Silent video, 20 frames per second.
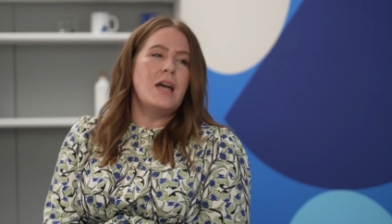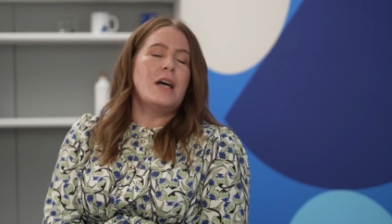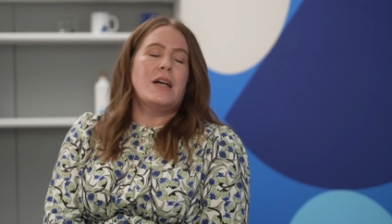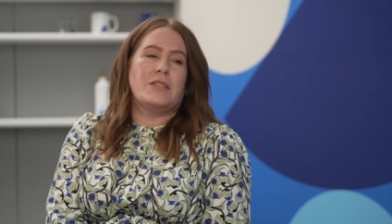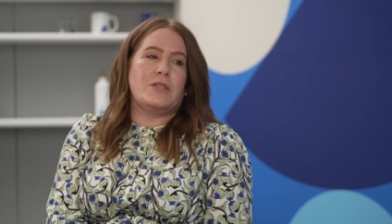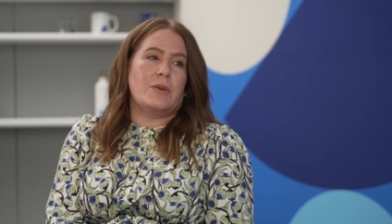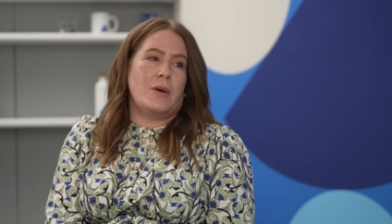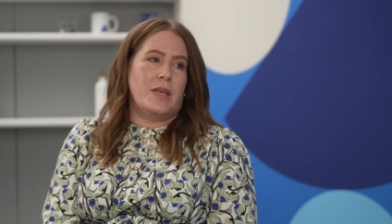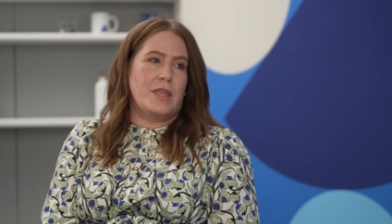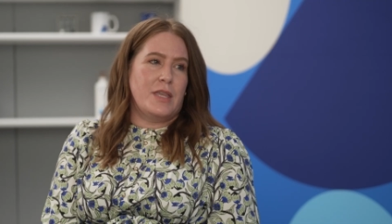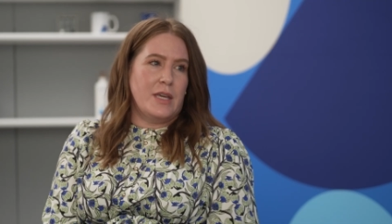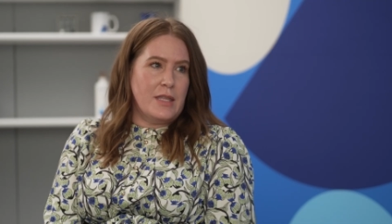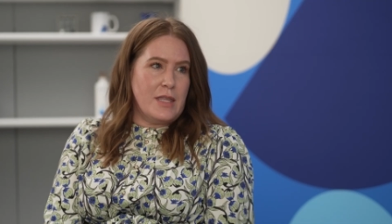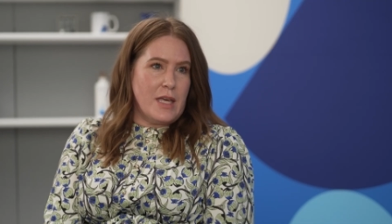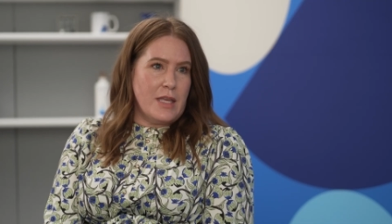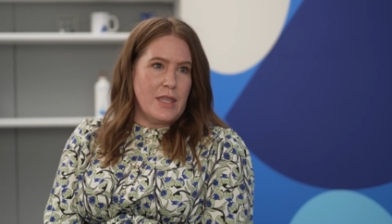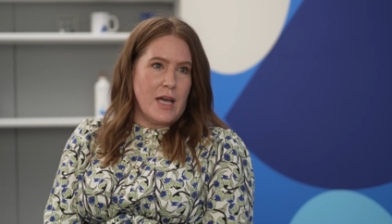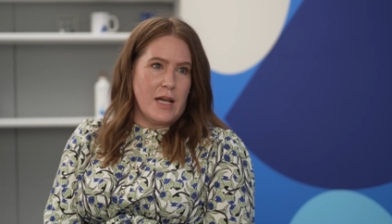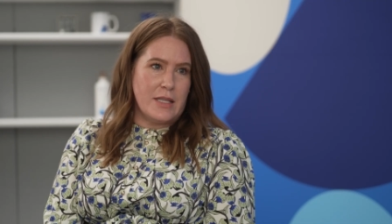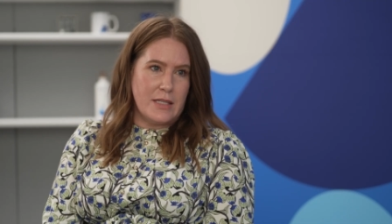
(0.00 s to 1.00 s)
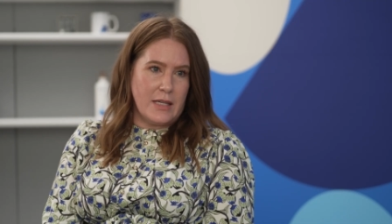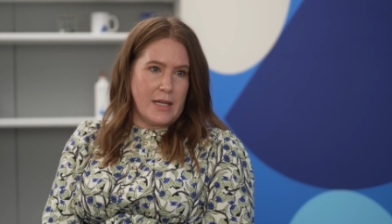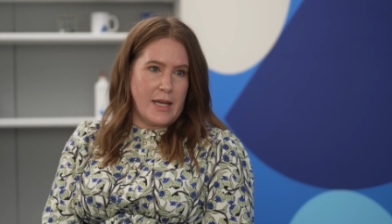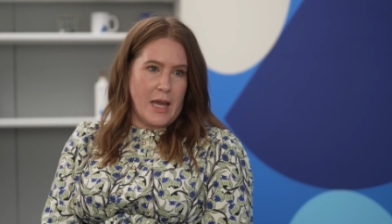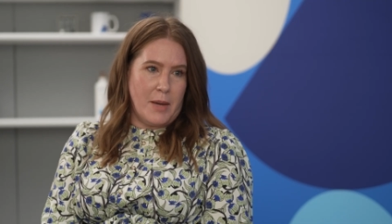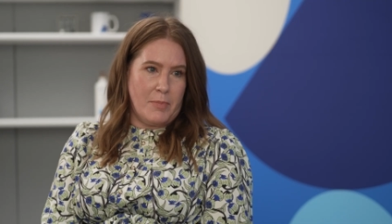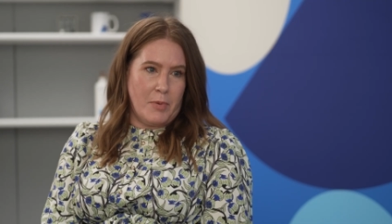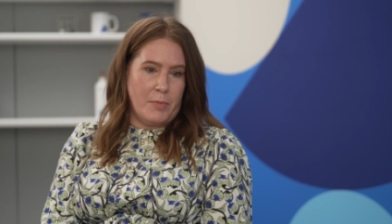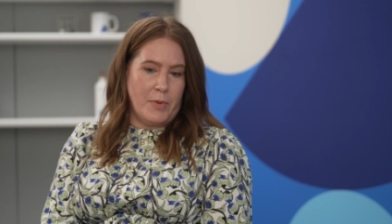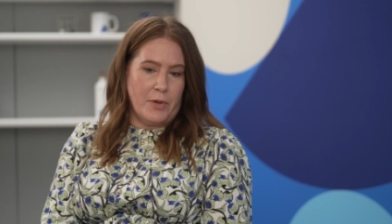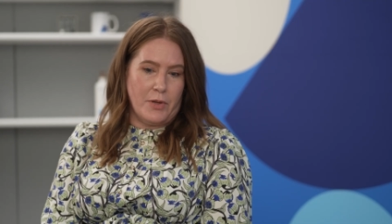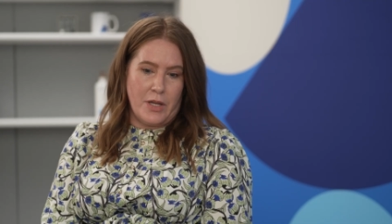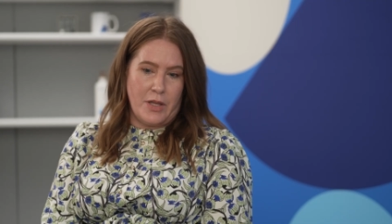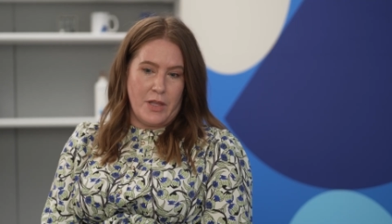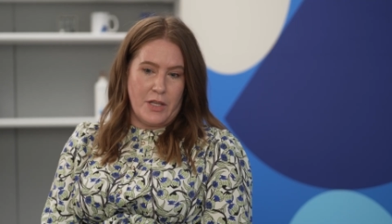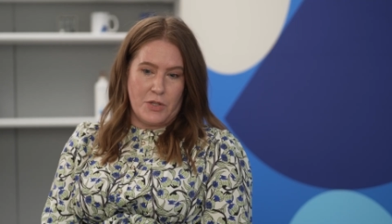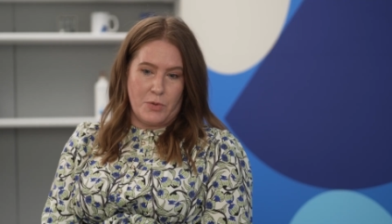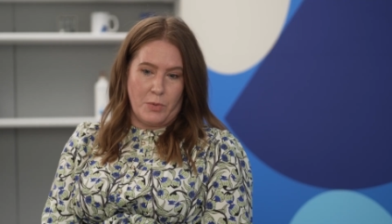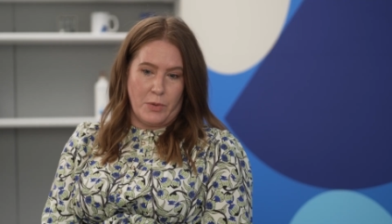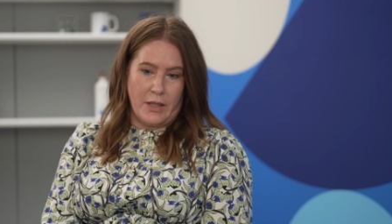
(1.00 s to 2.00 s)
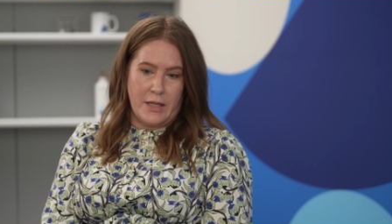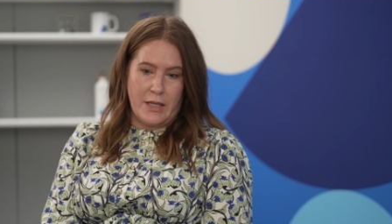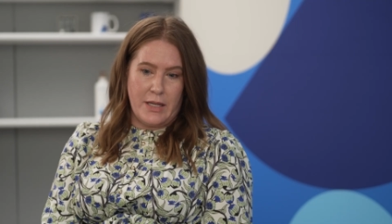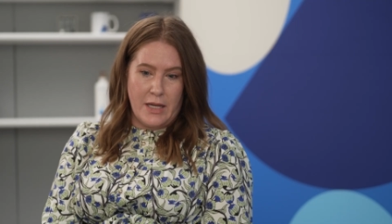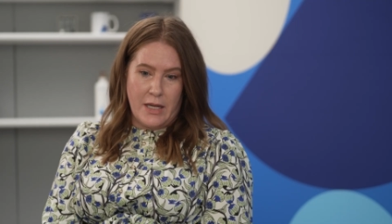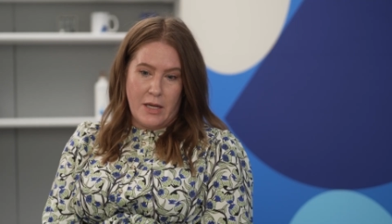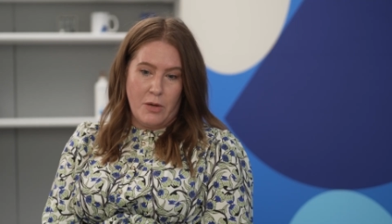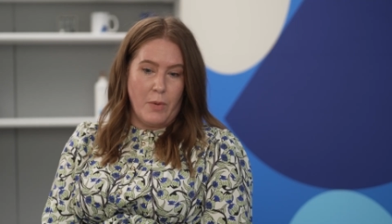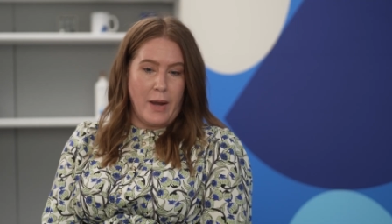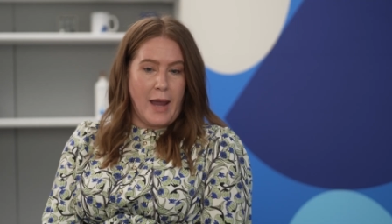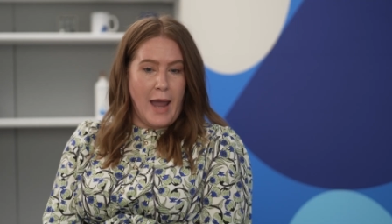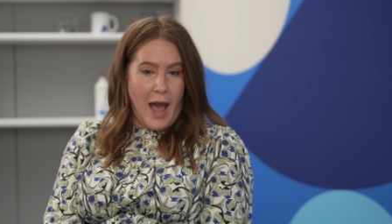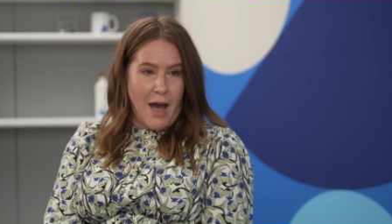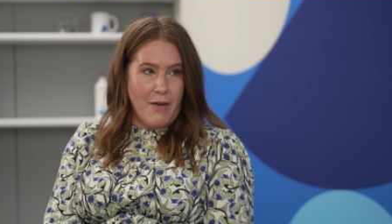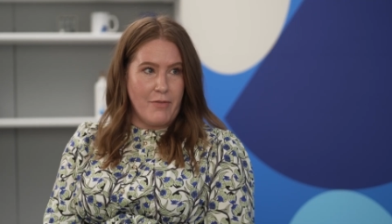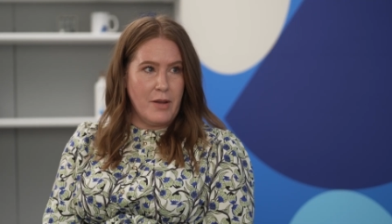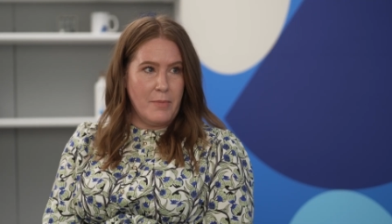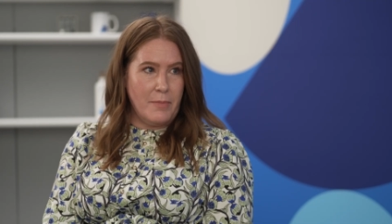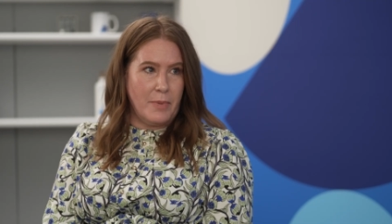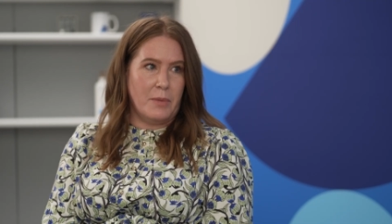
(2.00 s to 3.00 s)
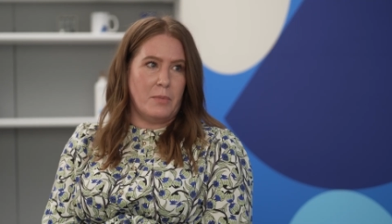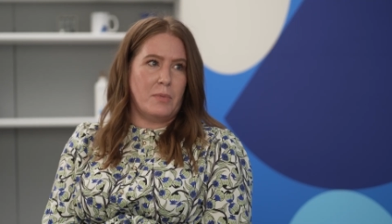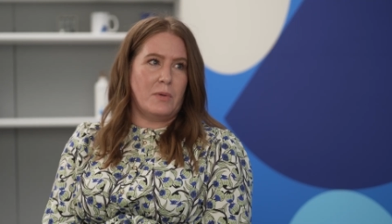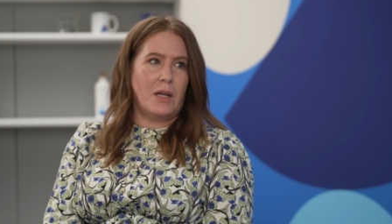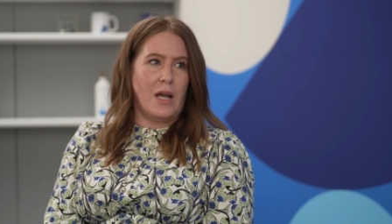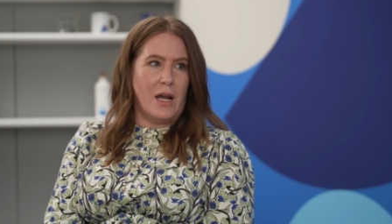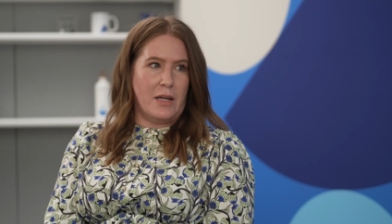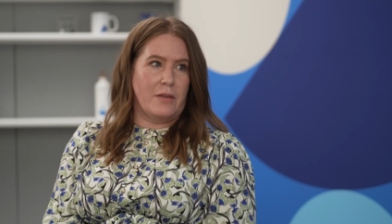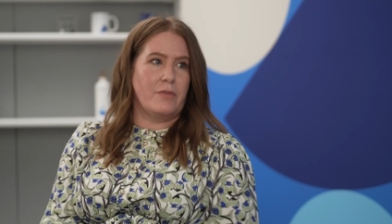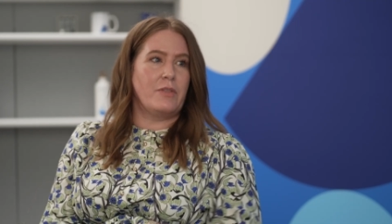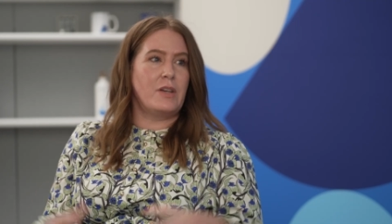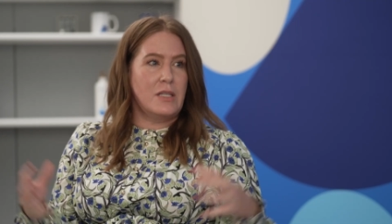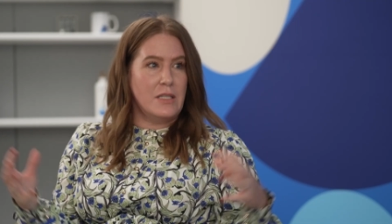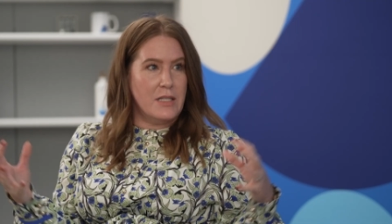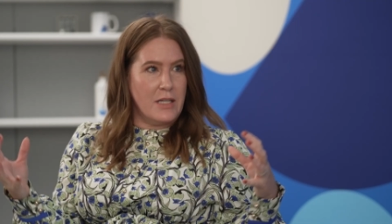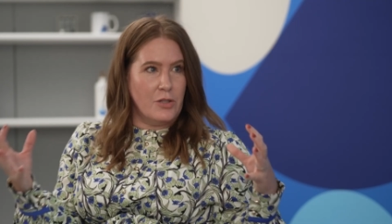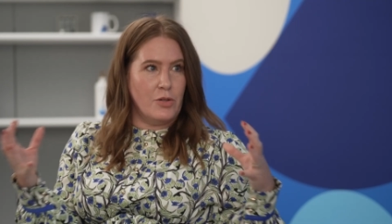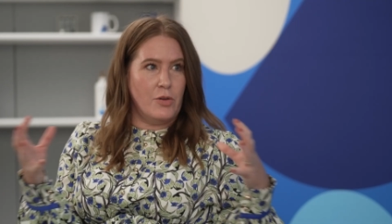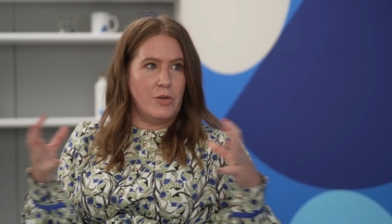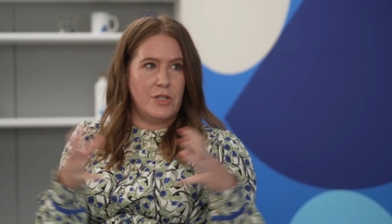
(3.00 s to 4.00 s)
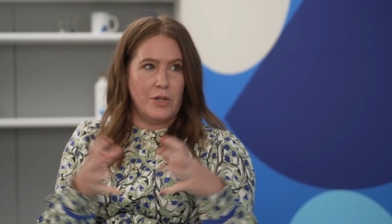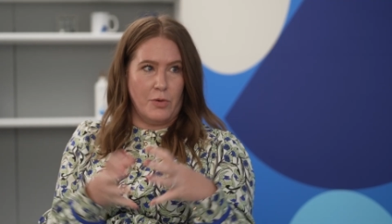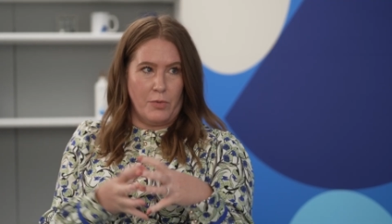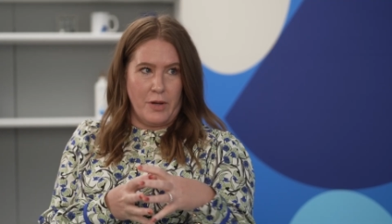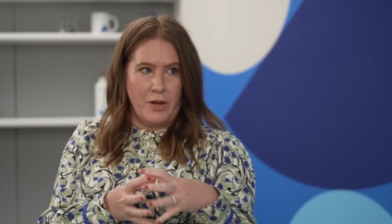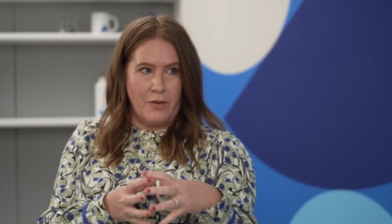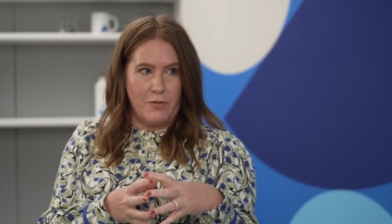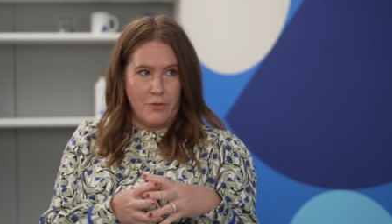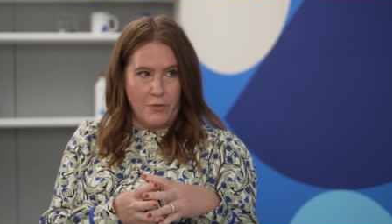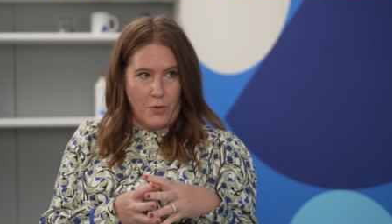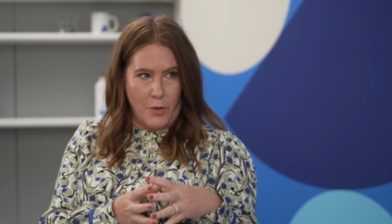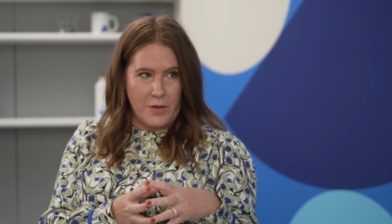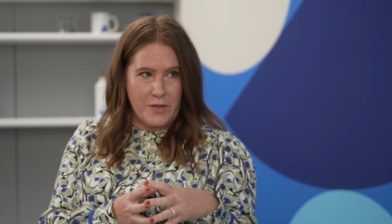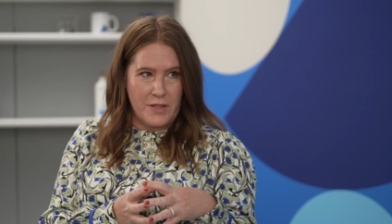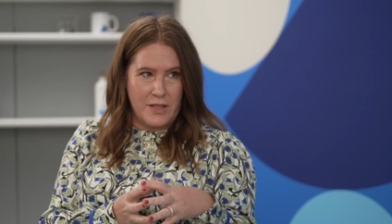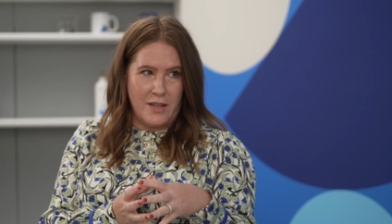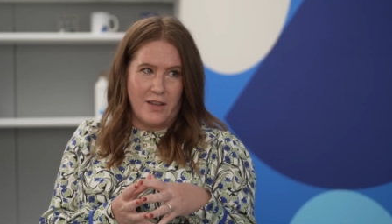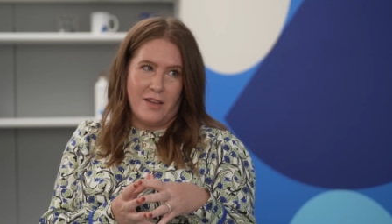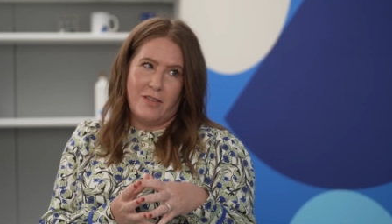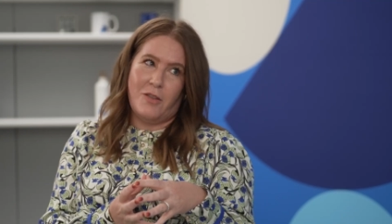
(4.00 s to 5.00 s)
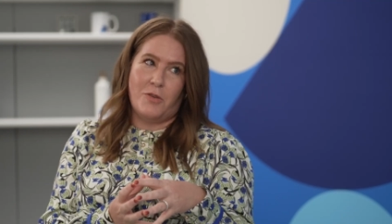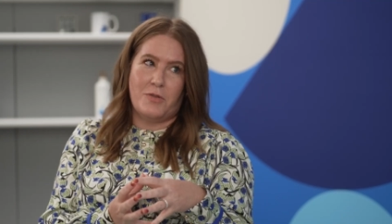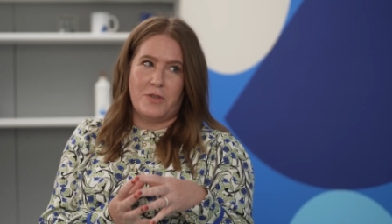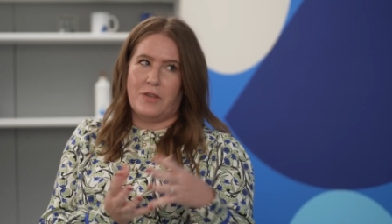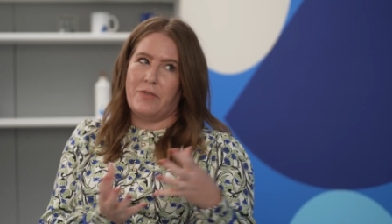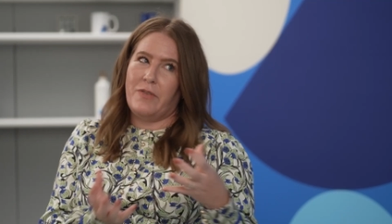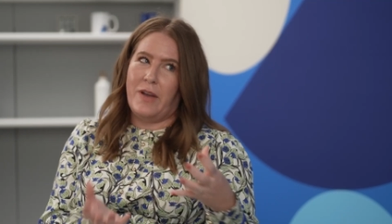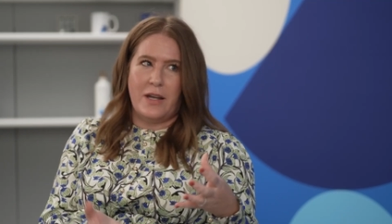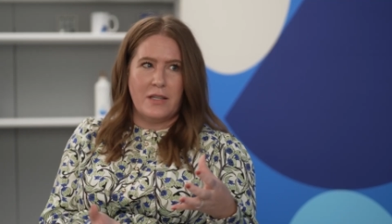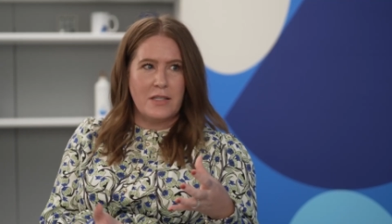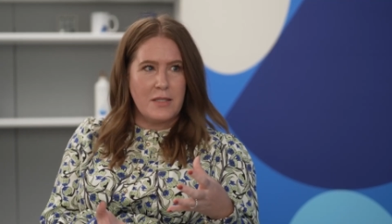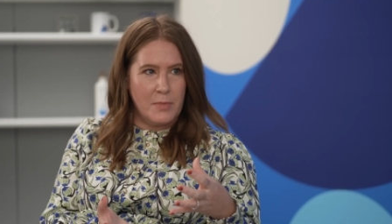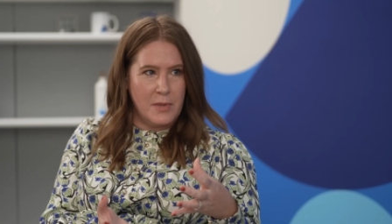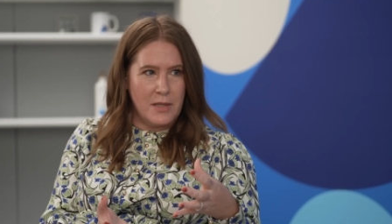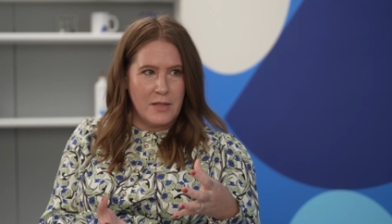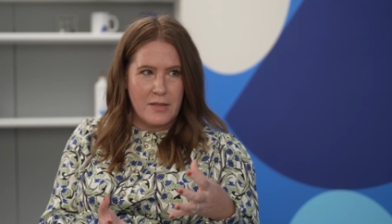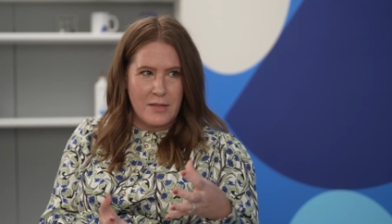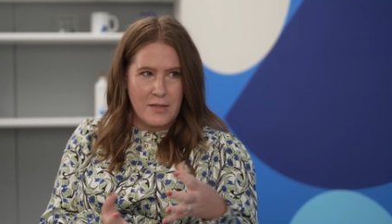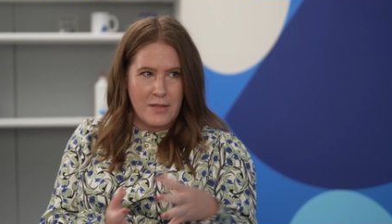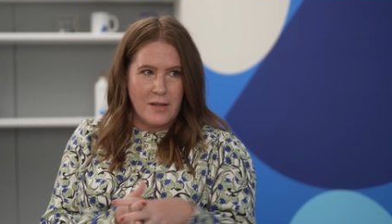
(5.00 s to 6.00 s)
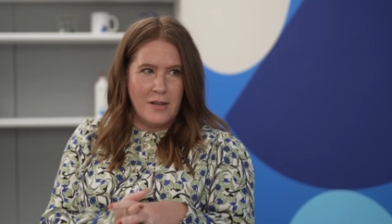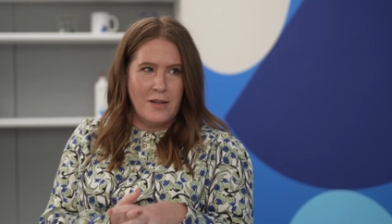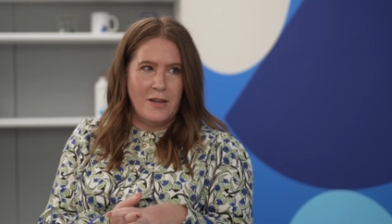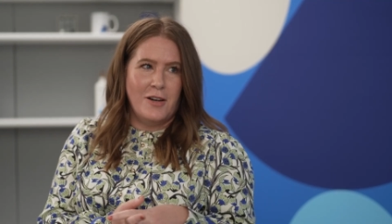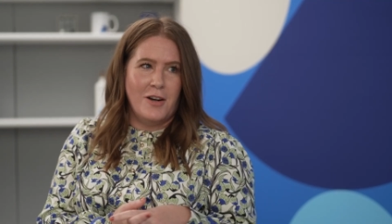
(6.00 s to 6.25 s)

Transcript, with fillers: And so I think that that's a capability that's really key. We have it, but kind of continuing to reinforce it. And those advancements